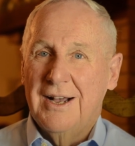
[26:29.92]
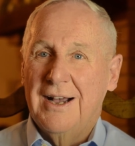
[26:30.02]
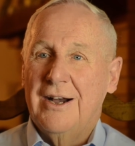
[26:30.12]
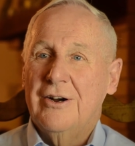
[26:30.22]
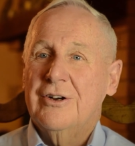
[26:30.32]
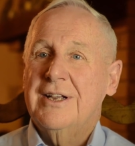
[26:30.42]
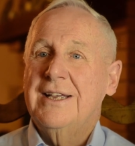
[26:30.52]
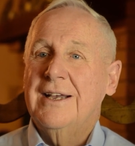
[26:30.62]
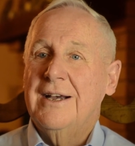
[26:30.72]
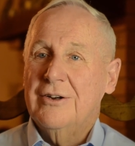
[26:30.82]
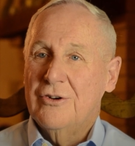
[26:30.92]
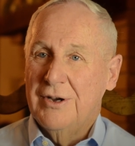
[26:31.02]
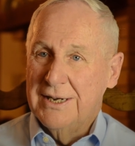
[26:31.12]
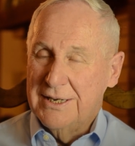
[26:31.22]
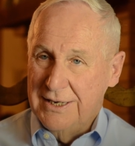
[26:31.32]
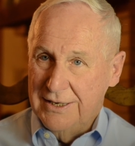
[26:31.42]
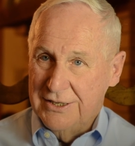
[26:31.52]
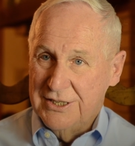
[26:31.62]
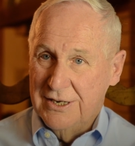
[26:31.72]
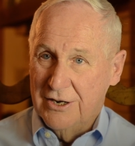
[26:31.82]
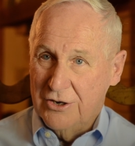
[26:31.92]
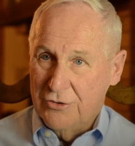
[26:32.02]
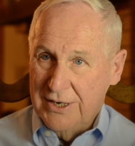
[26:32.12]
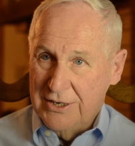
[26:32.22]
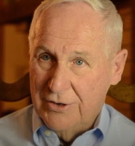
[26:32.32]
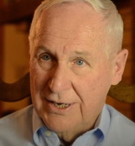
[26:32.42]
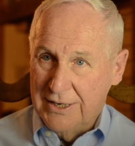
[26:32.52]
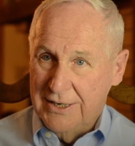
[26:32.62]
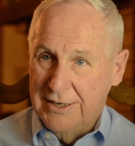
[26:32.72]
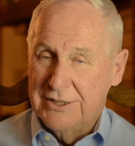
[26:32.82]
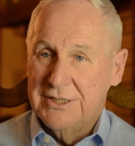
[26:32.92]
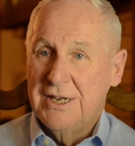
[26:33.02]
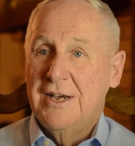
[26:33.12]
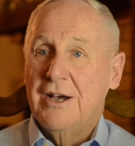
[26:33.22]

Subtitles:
our grandkids and our great-grandkids